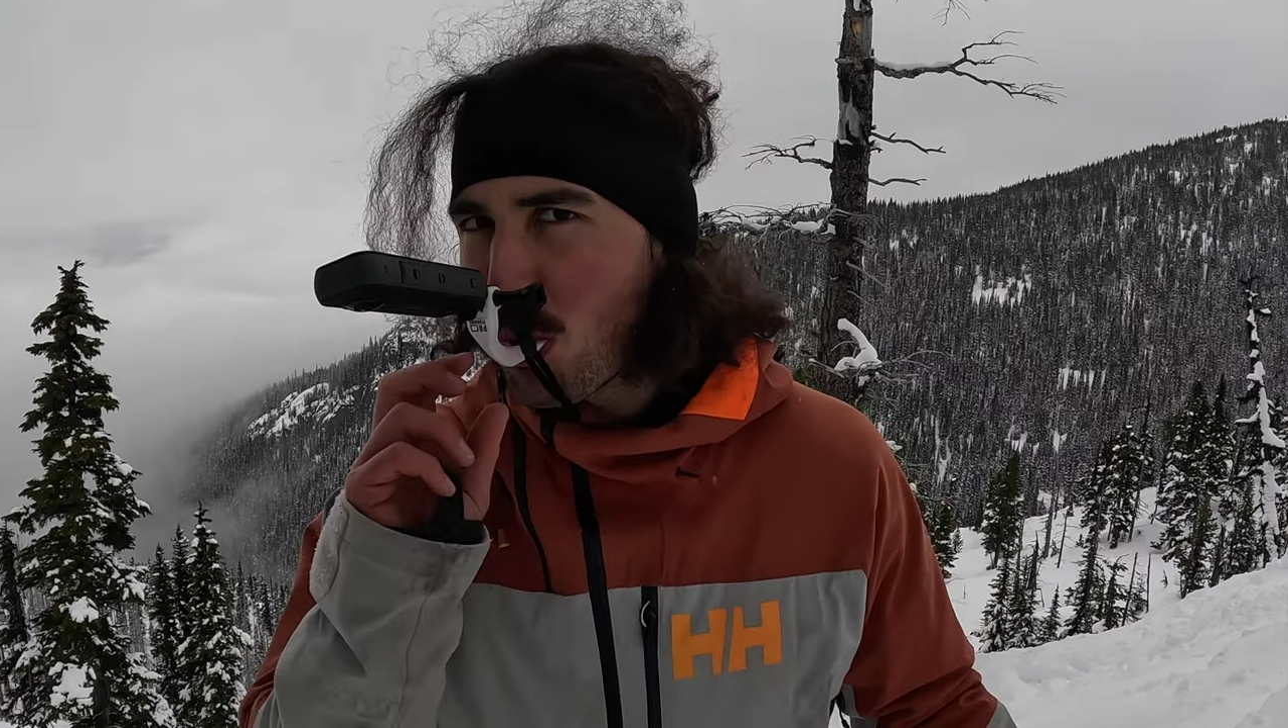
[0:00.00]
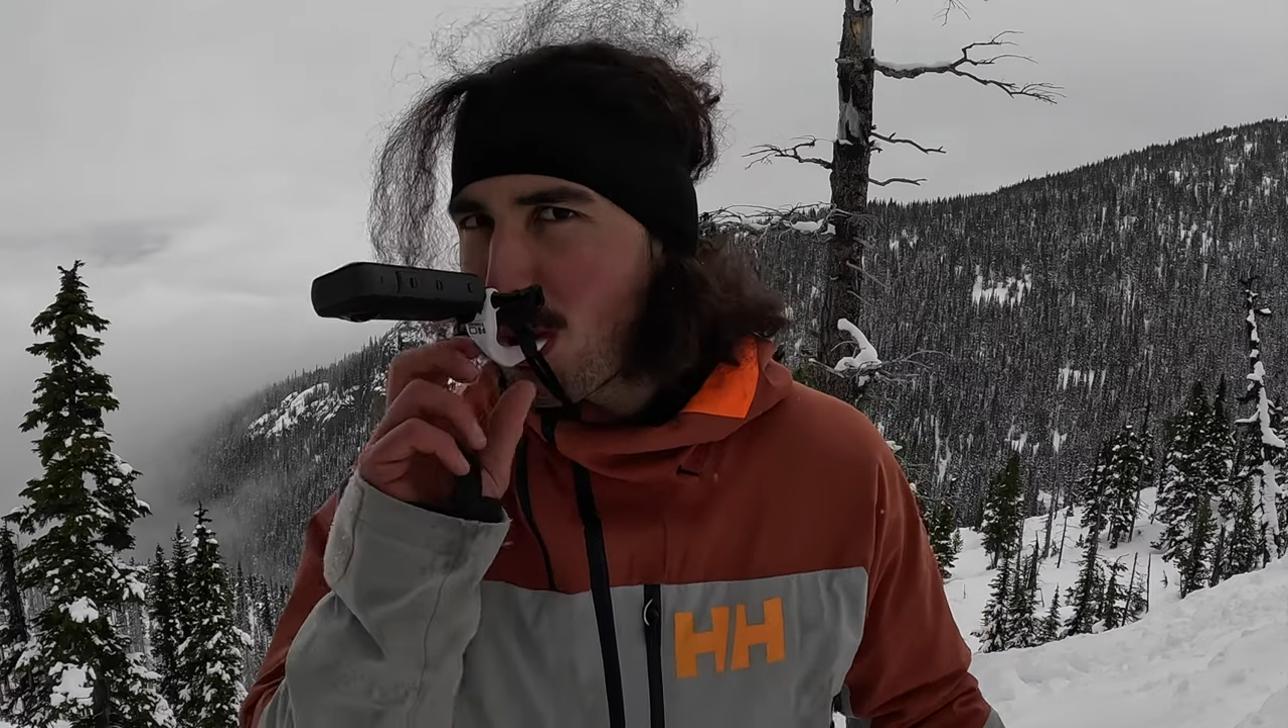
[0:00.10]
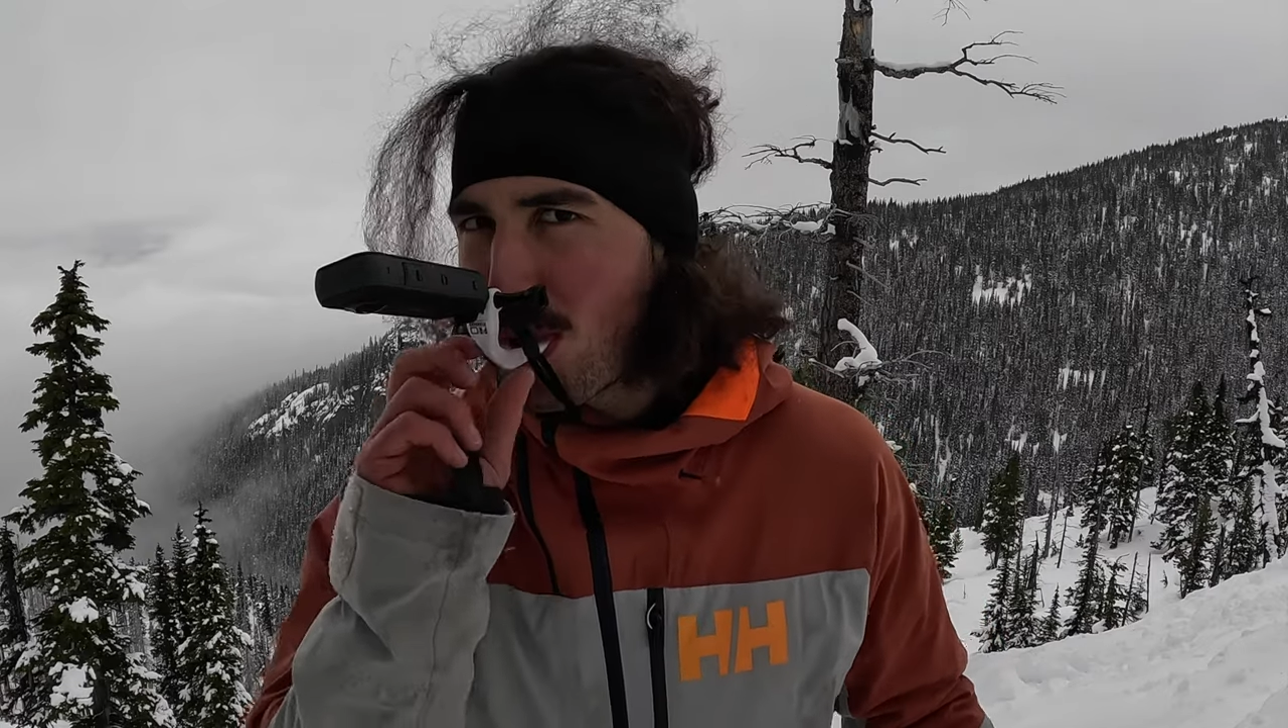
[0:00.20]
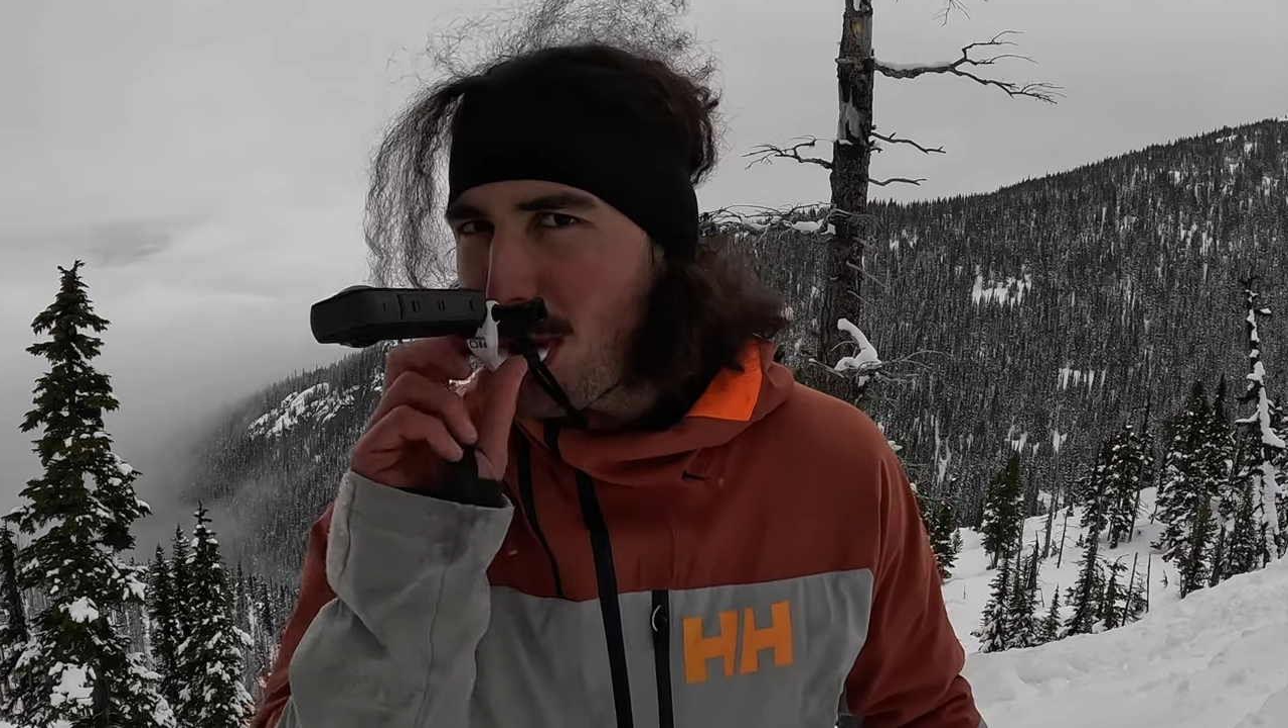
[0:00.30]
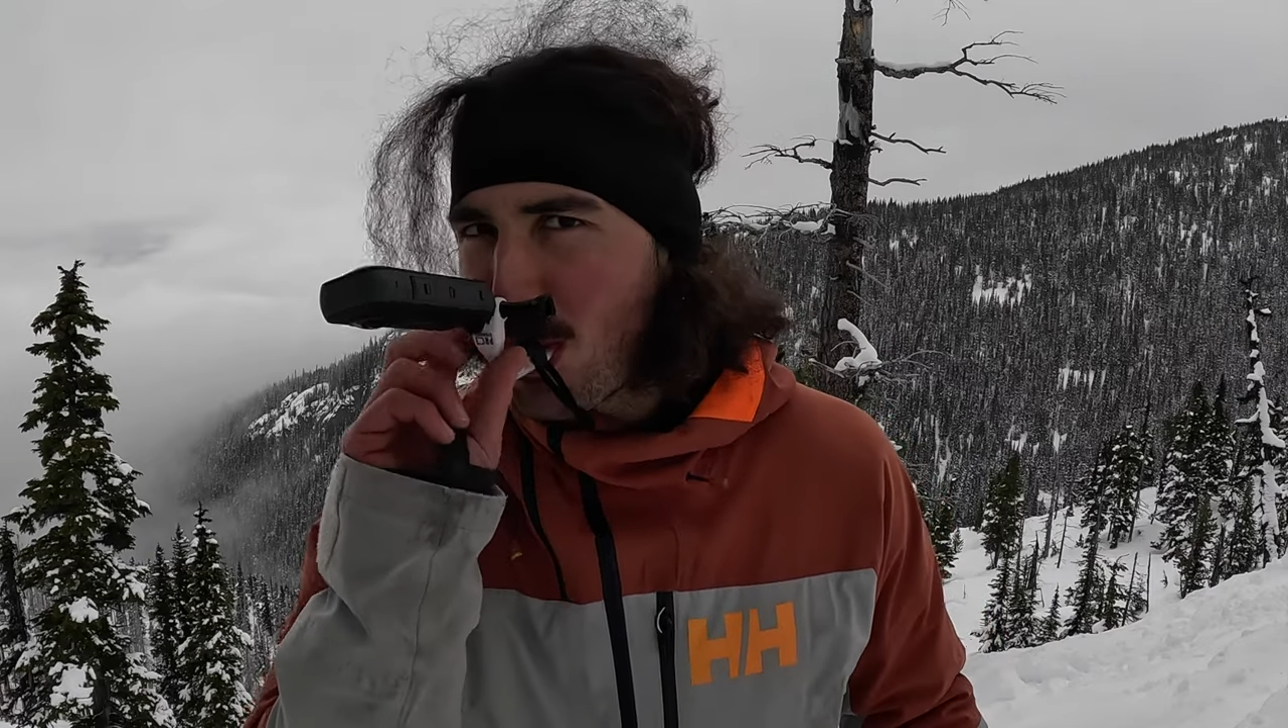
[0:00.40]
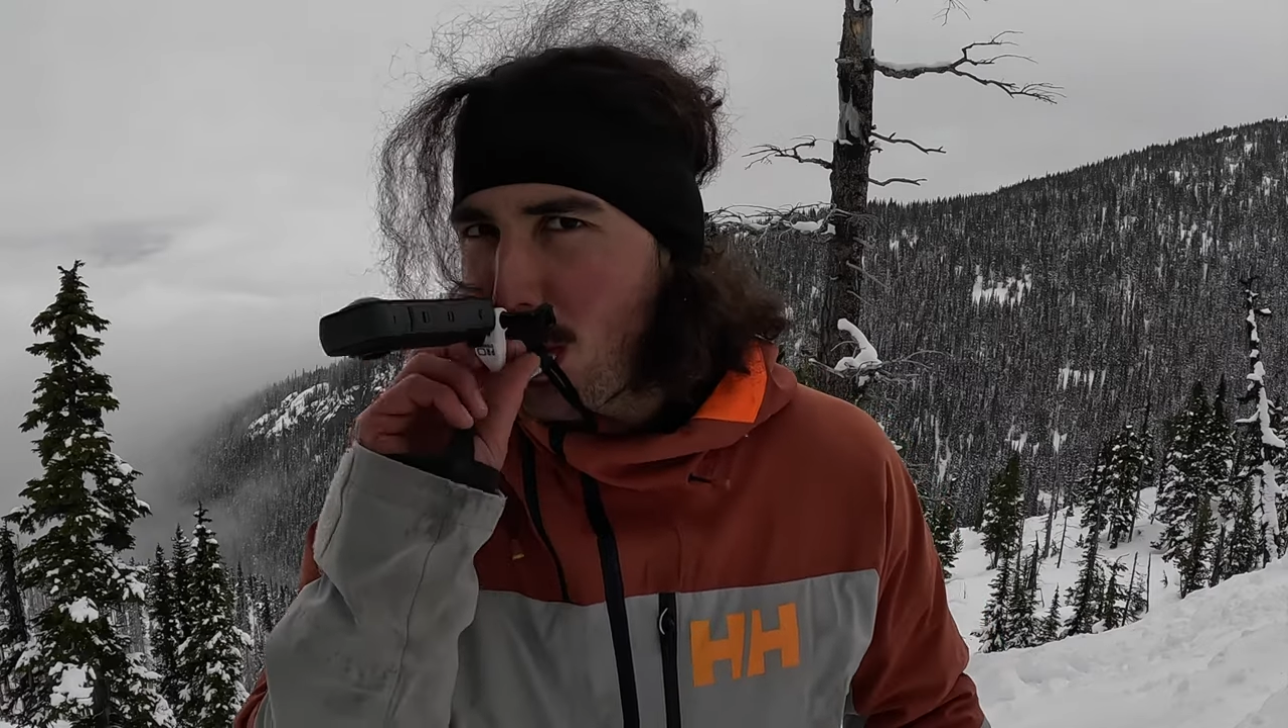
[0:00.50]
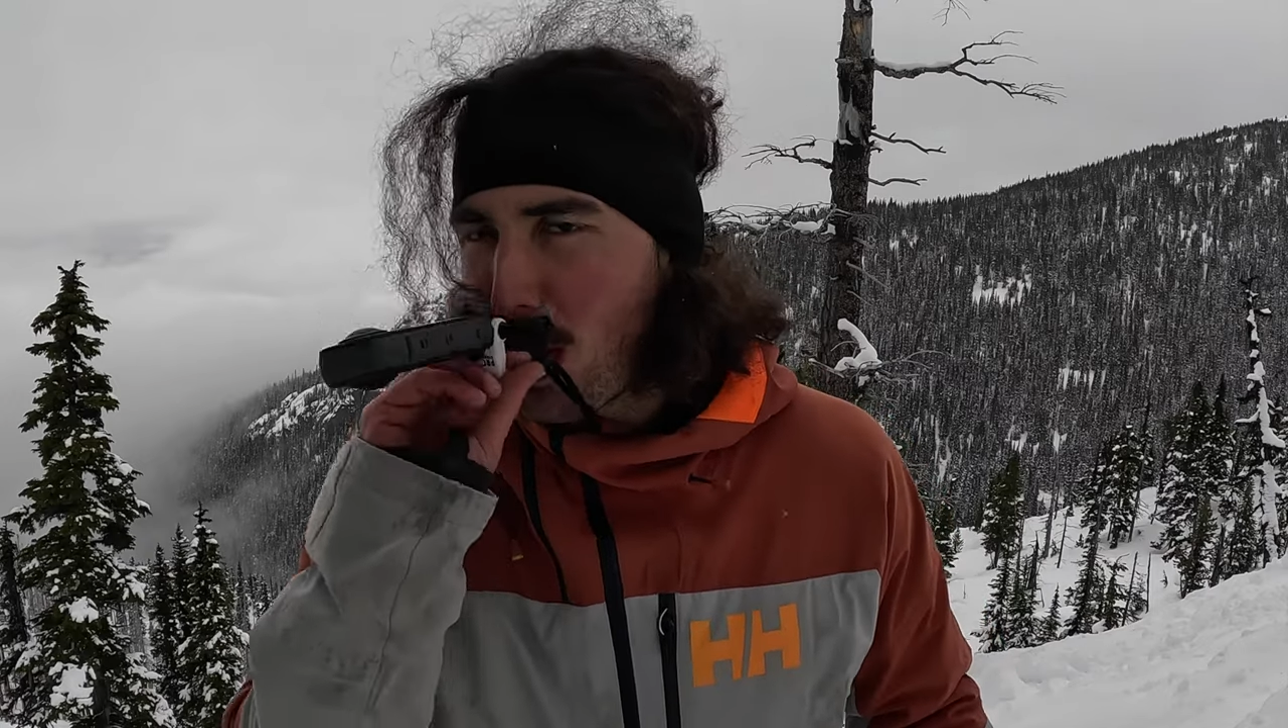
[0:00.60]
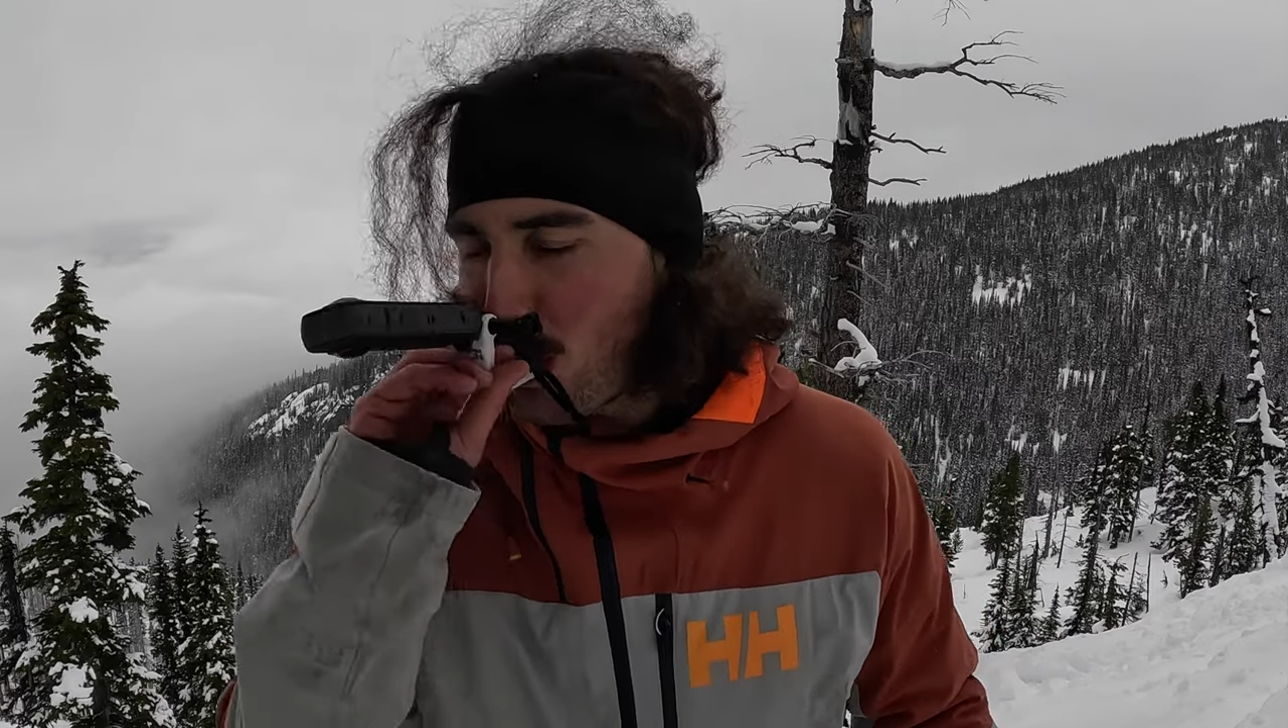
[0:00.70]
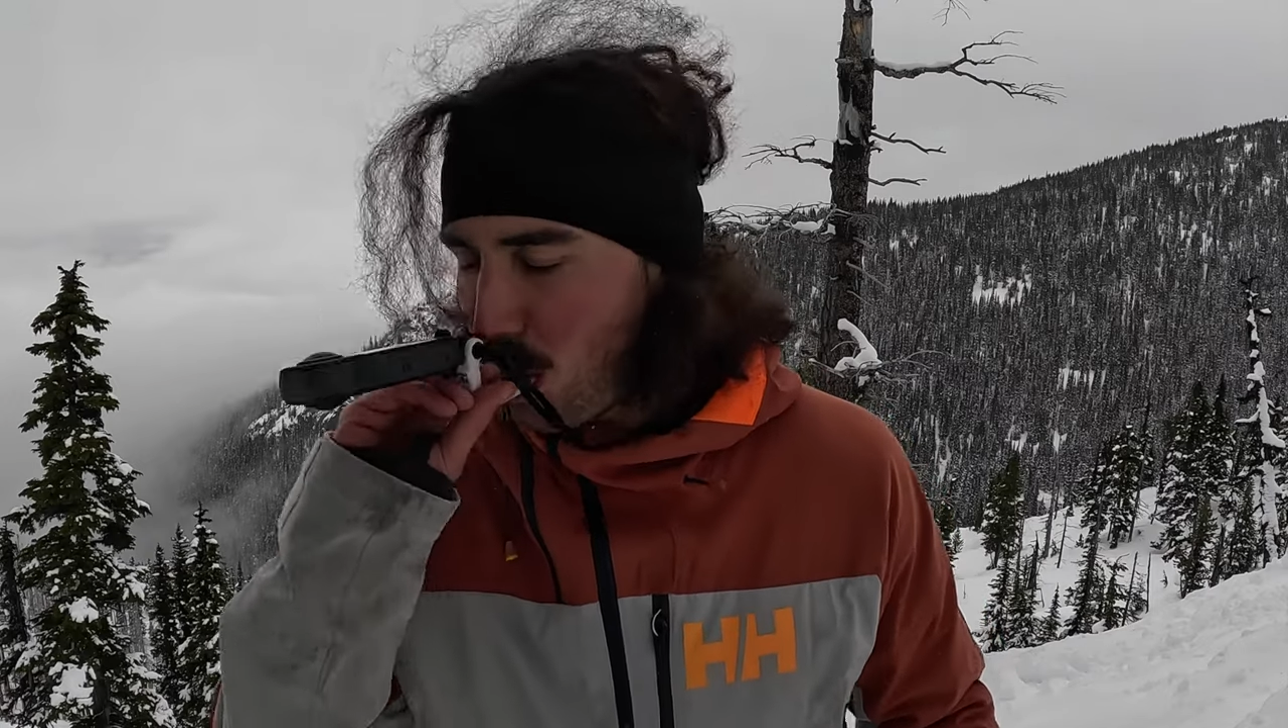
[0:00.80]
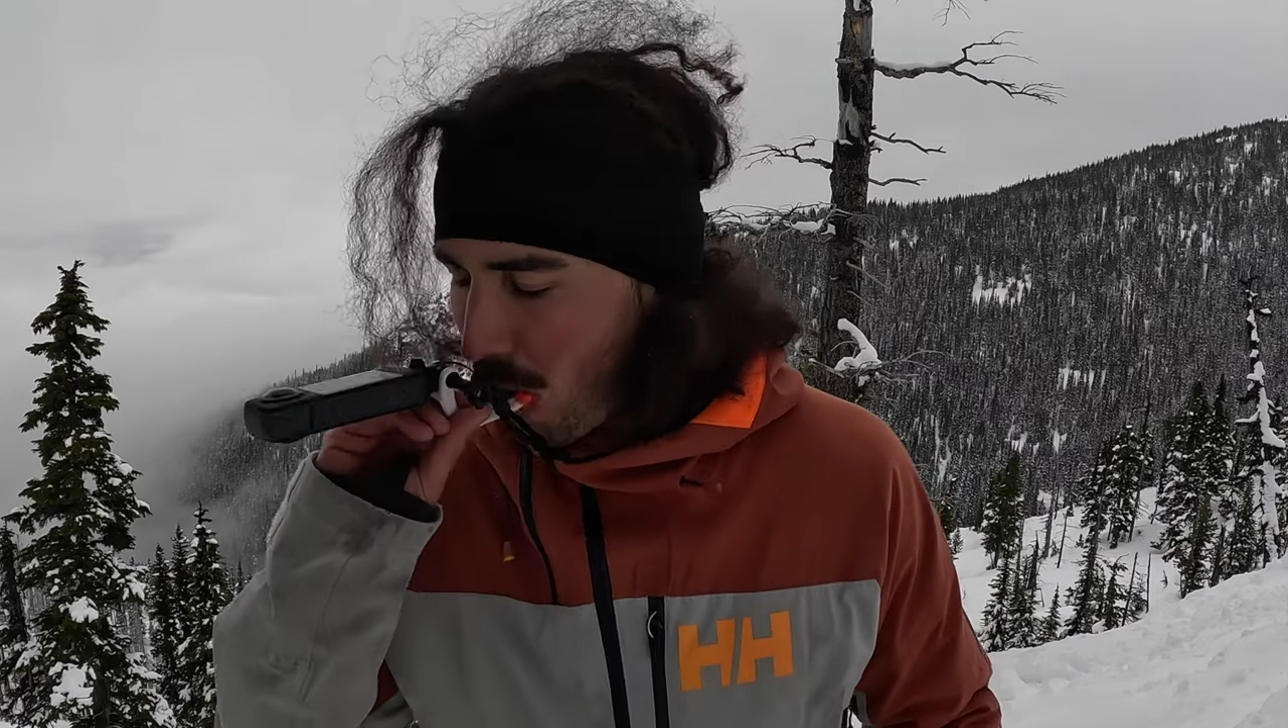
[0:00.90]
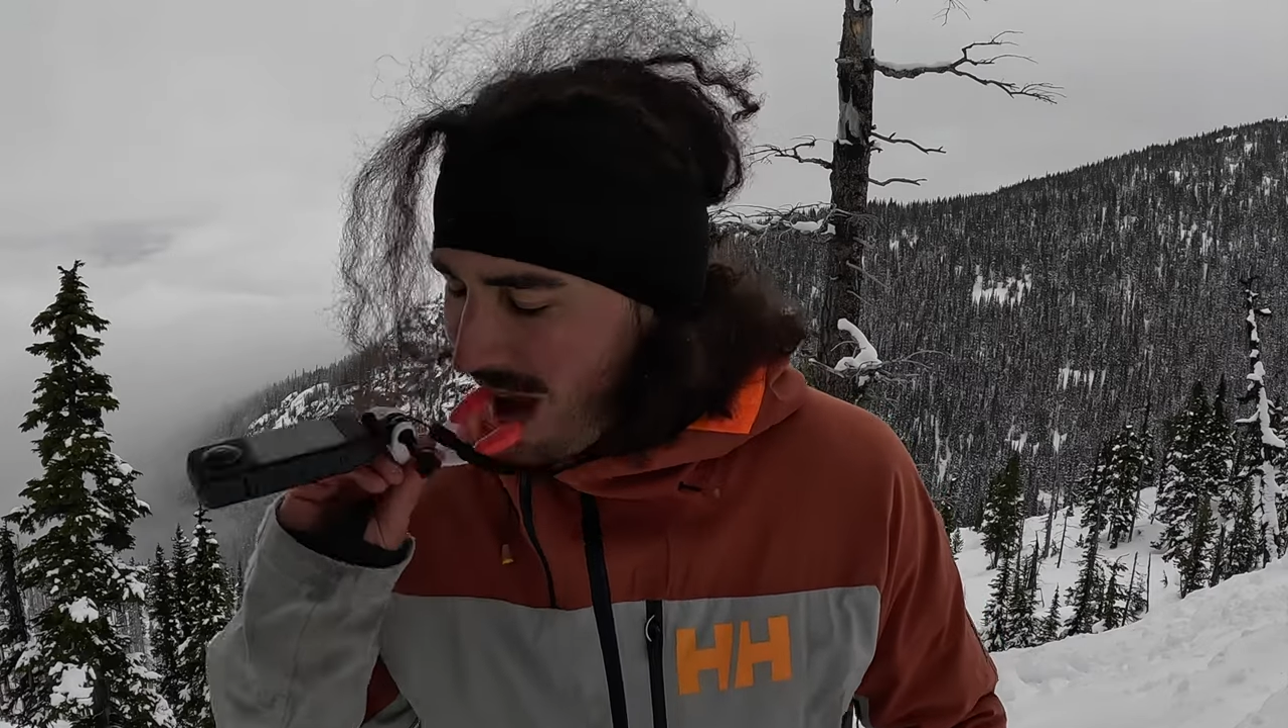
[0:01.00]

ridiculous.